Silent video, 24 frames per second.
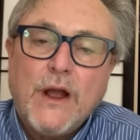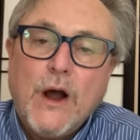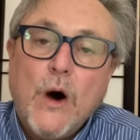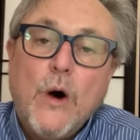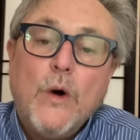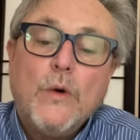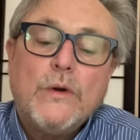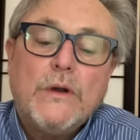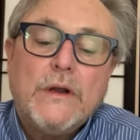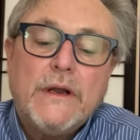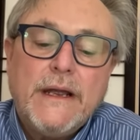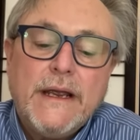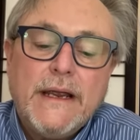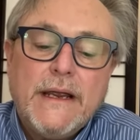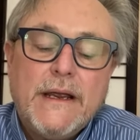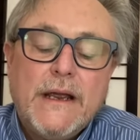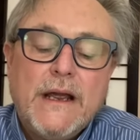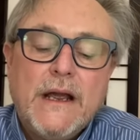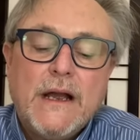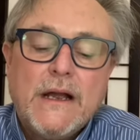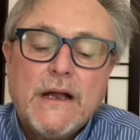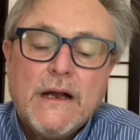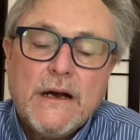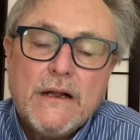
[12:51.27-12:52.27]
Only
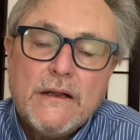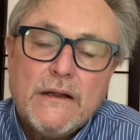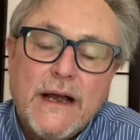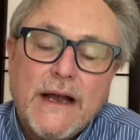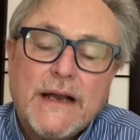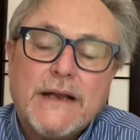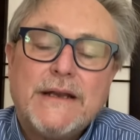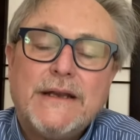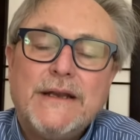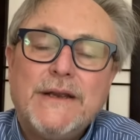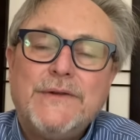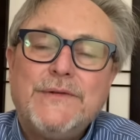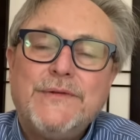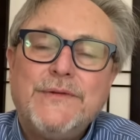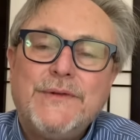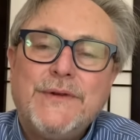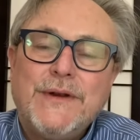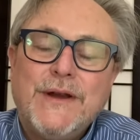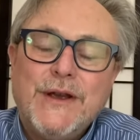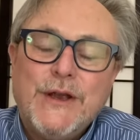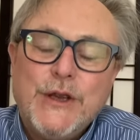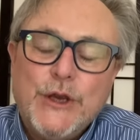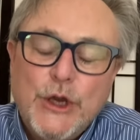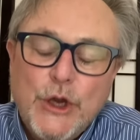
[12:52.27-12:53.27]
collective
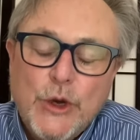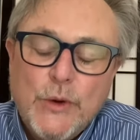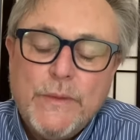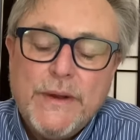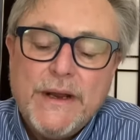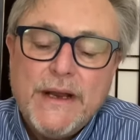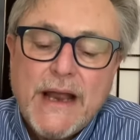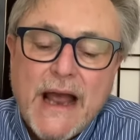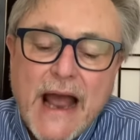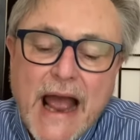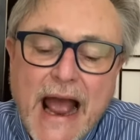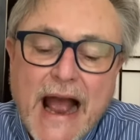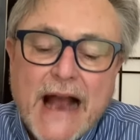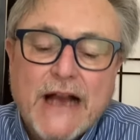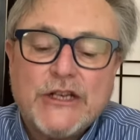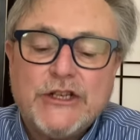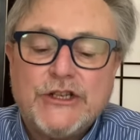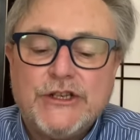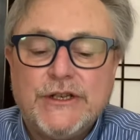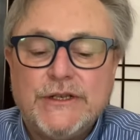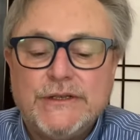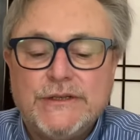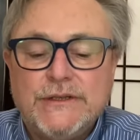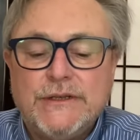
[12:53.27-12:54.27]
human
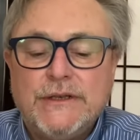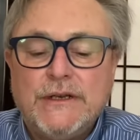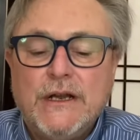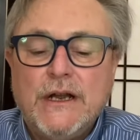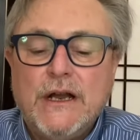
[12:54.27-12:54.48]
action